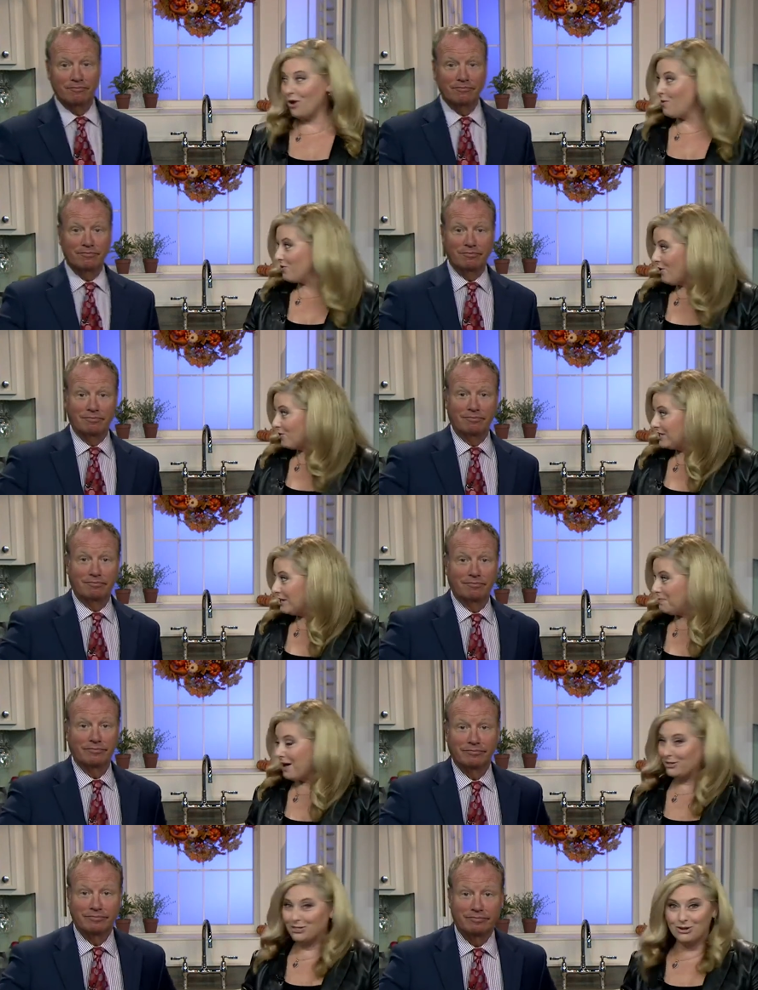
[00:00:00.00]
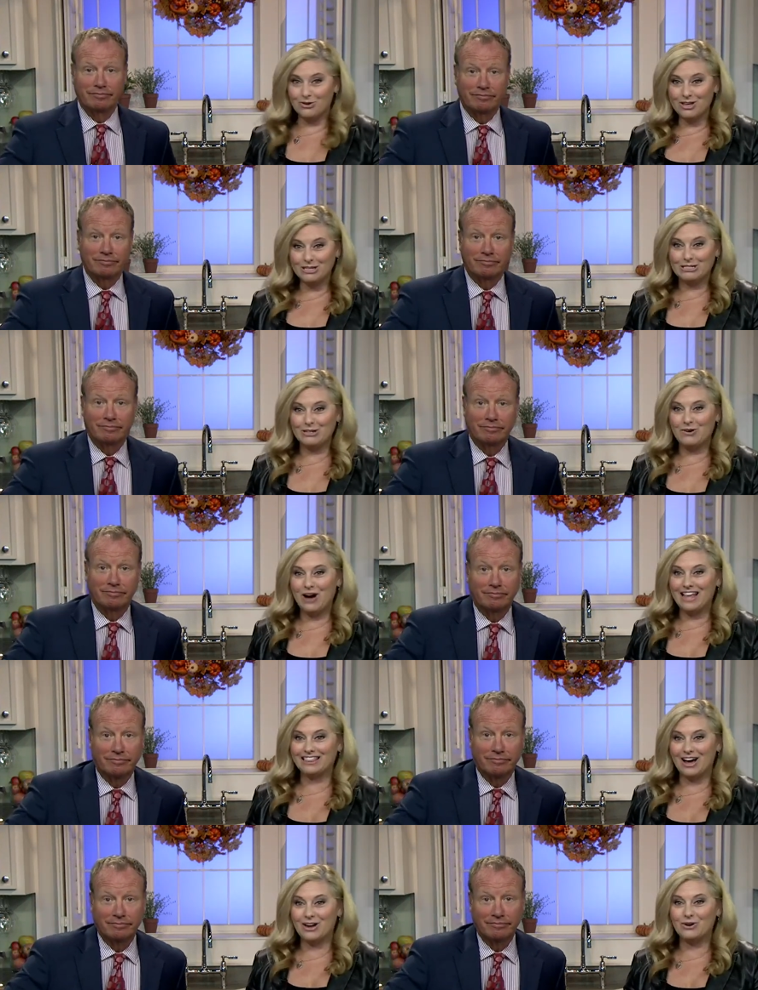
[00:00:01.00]
Speaker 1: with no seatbelts and no this. So I
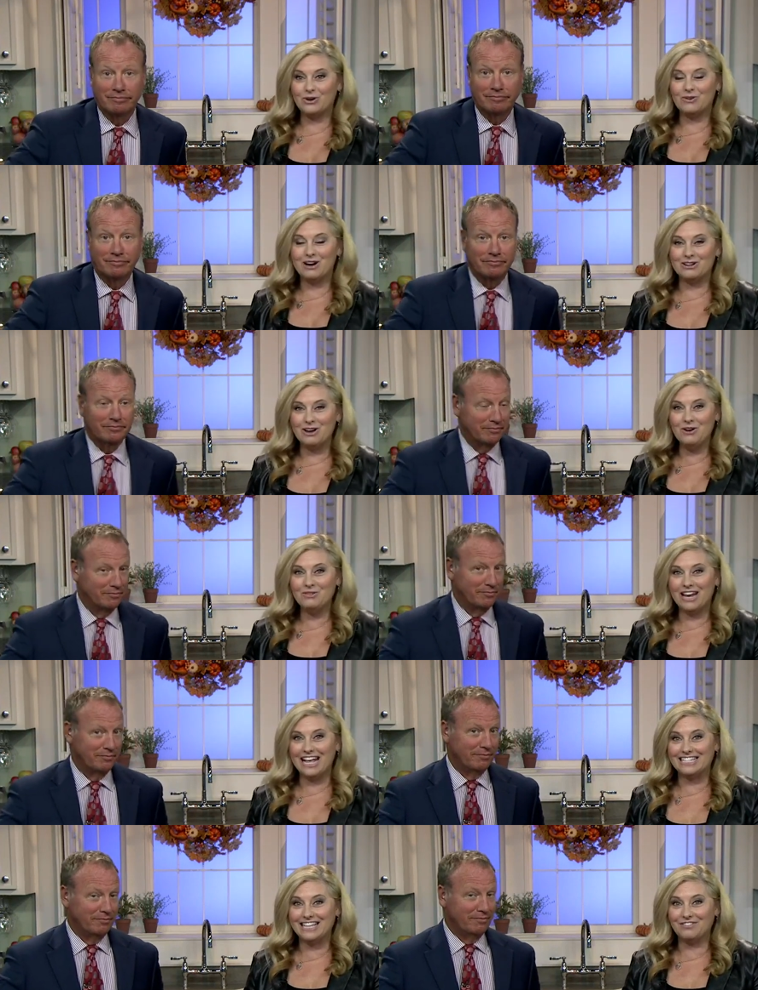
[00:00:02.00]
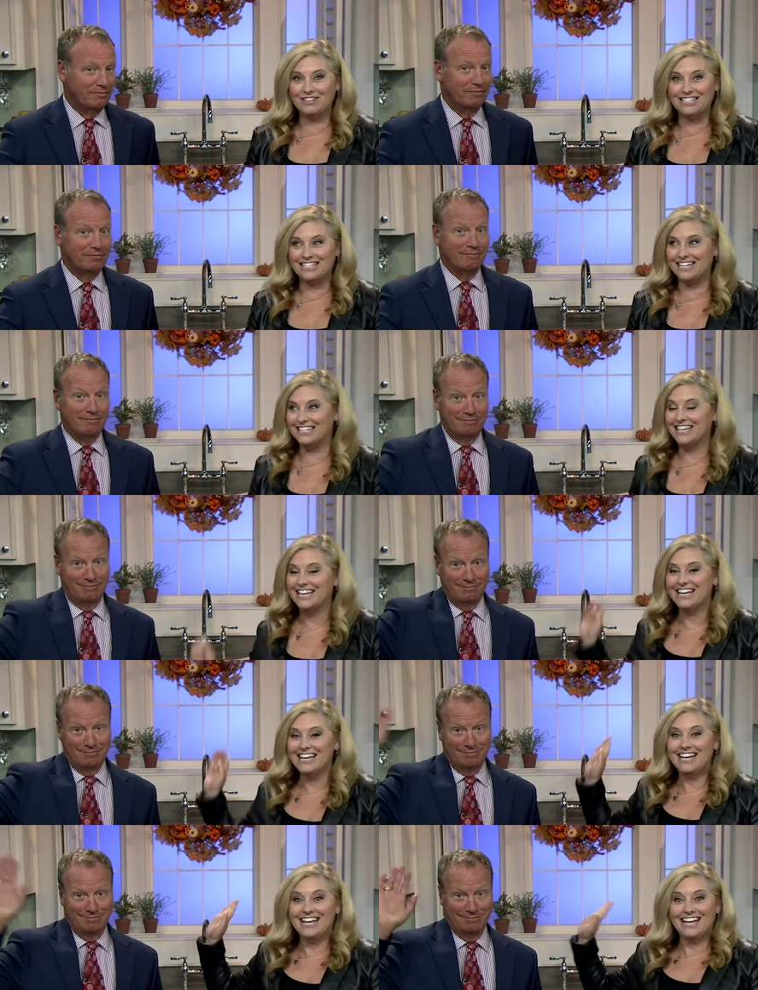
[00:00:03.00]
thought, who do I know that has seven seats?
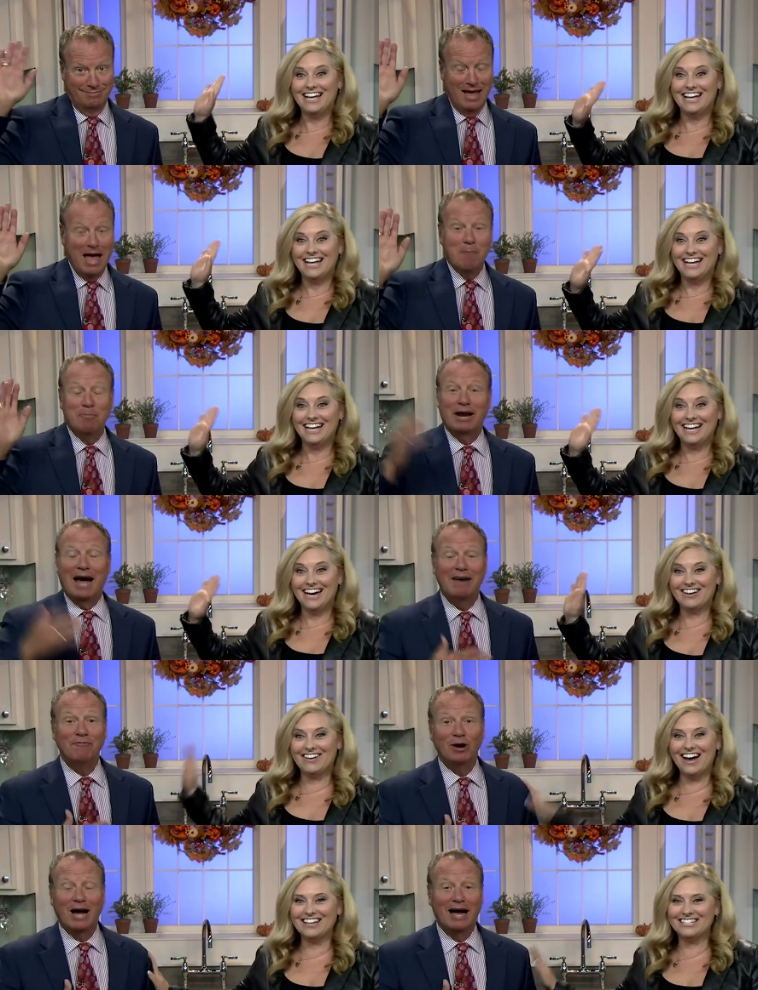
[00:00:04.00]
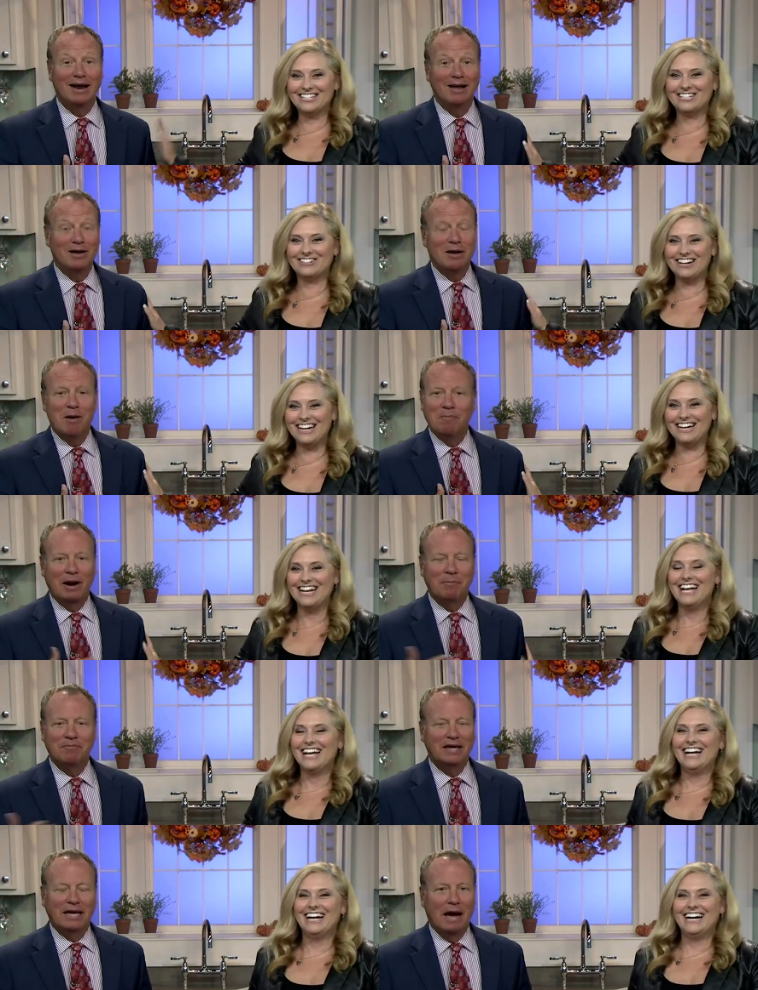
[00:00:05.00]
Speaker 2: But I Across forgot. The street. But I'm
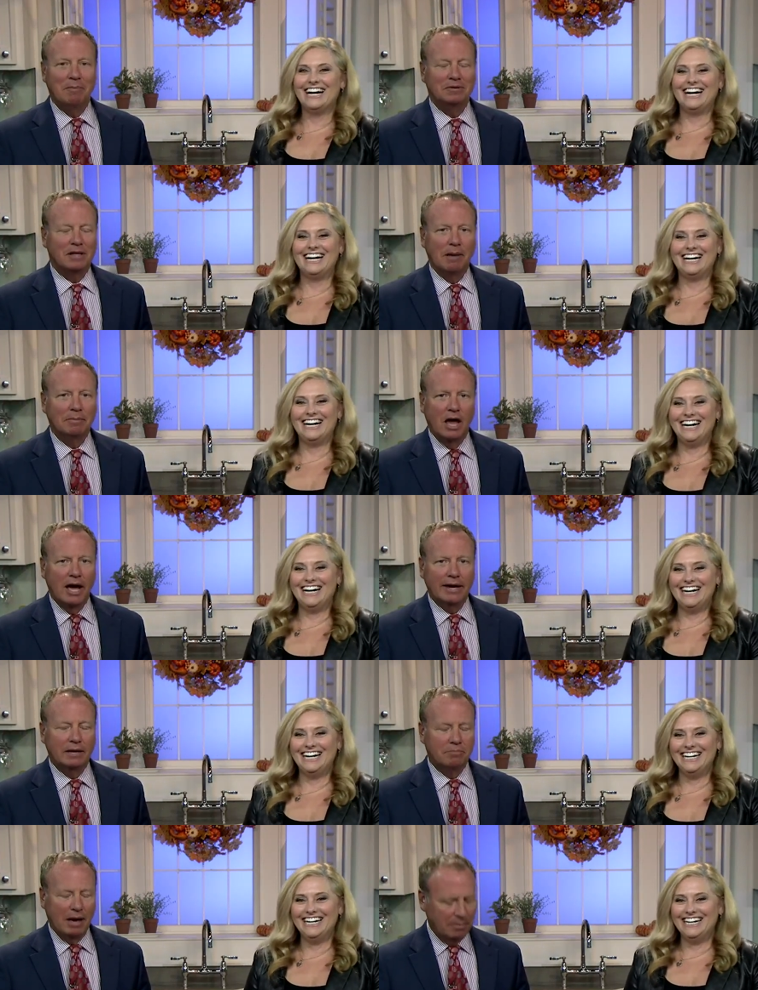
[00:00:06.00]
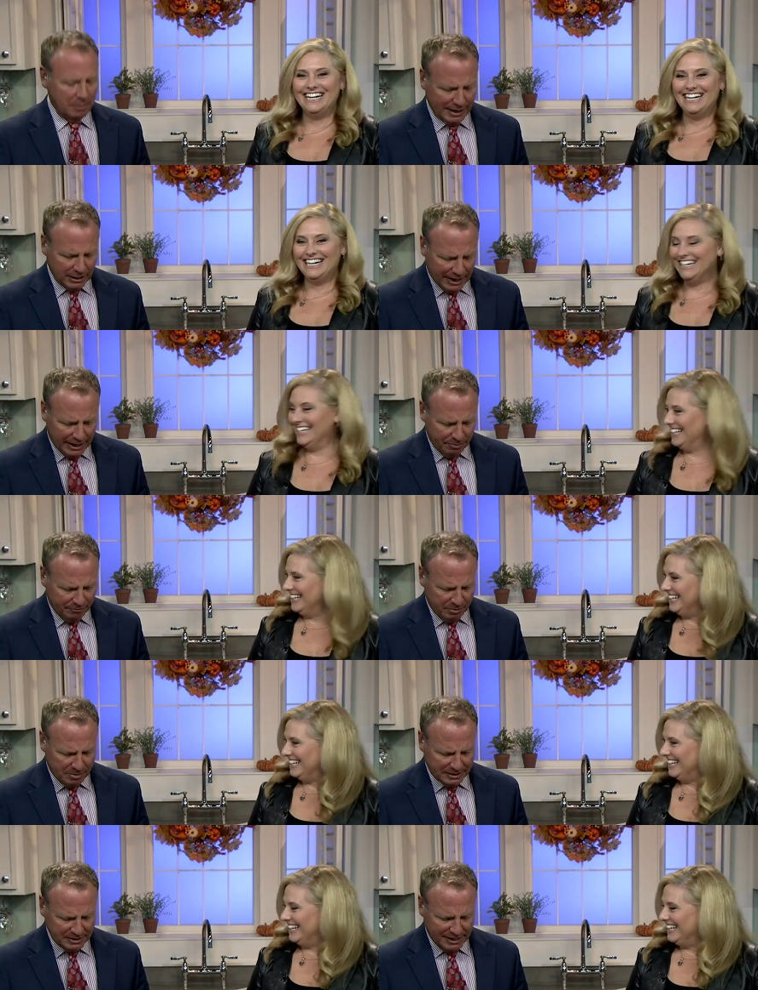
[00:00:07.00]
thinking, I'm, I'm lying. And I'm, i got up from
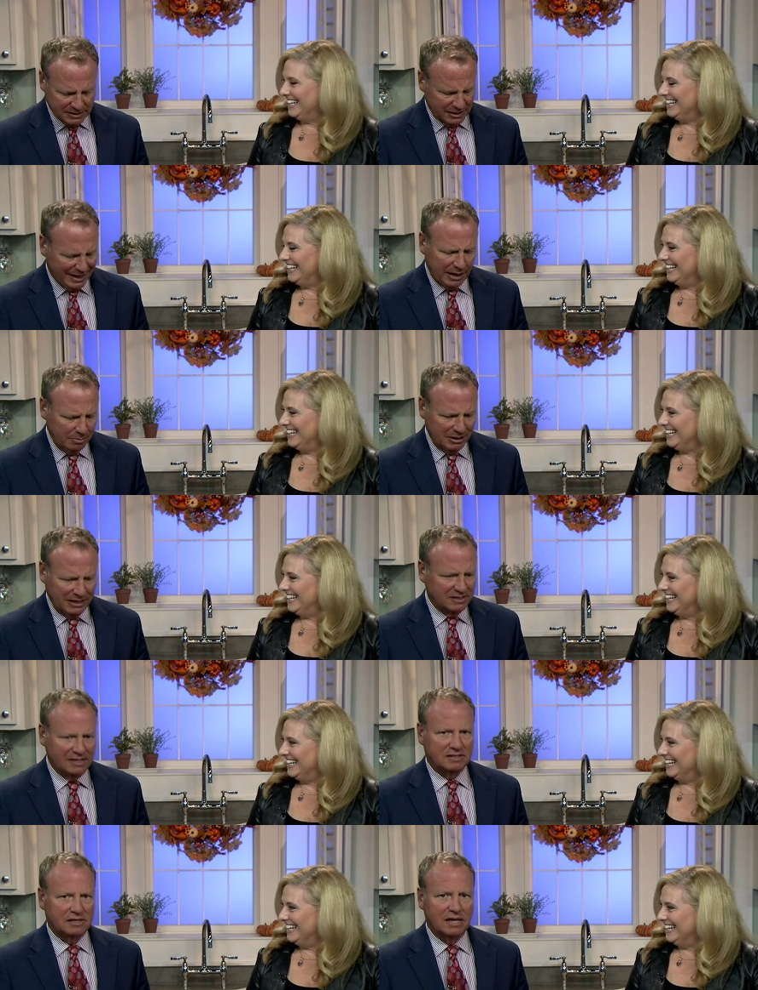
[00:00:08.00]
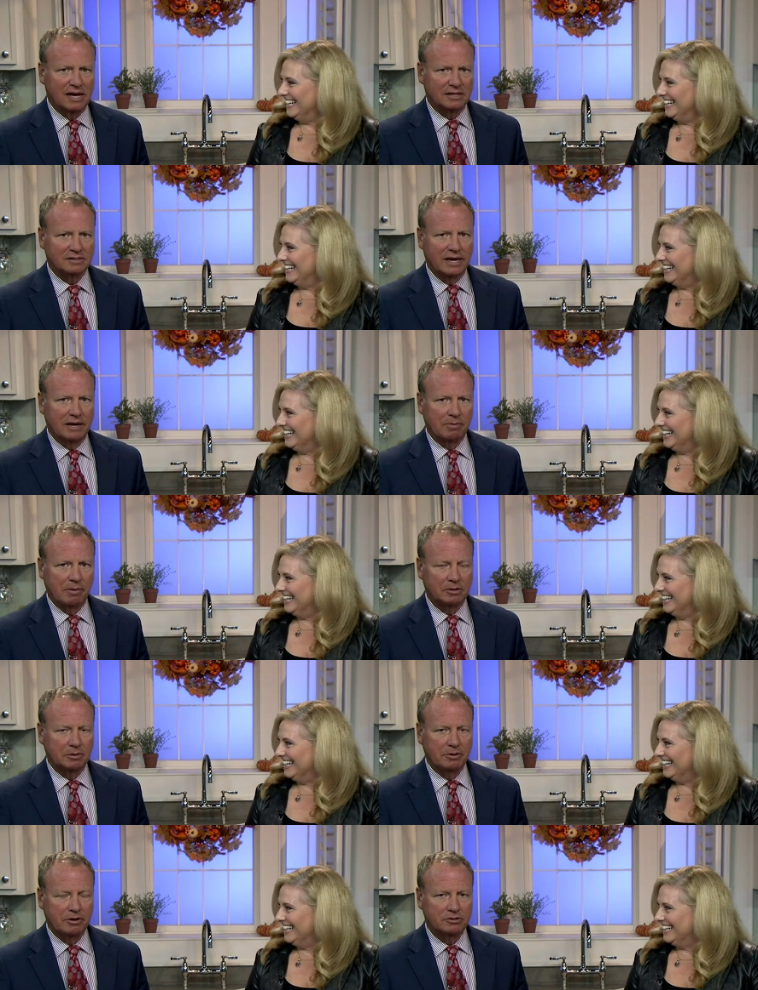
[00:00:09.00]
my text. I got up at like six o'clock because I had a public
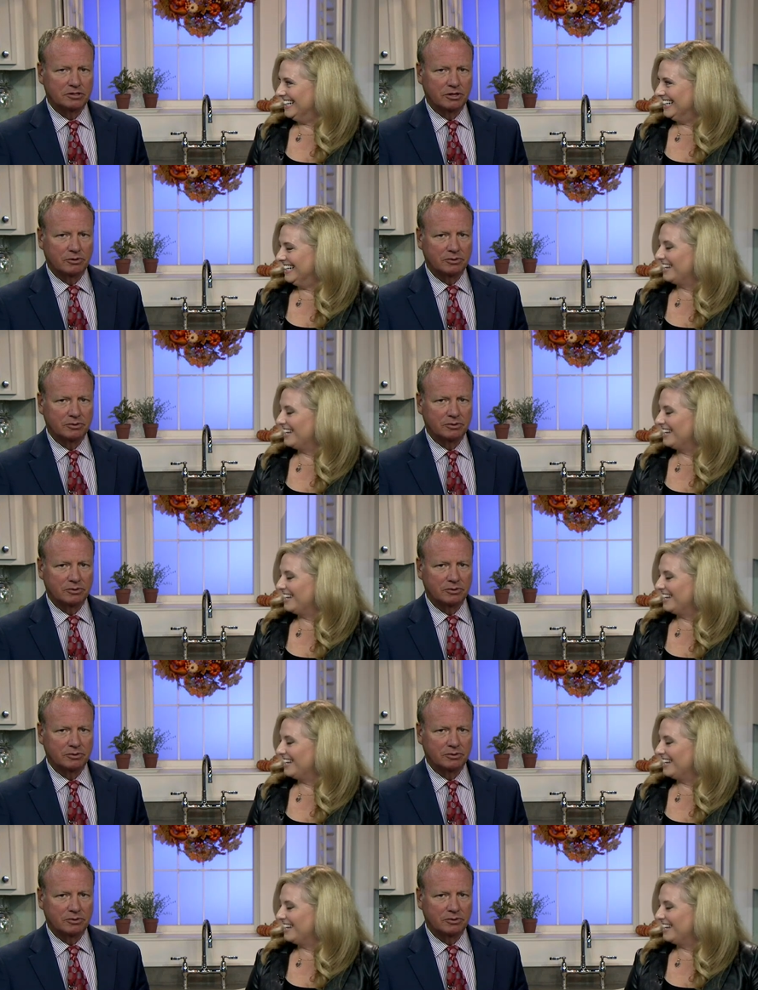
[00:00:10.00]
appearance to go to. And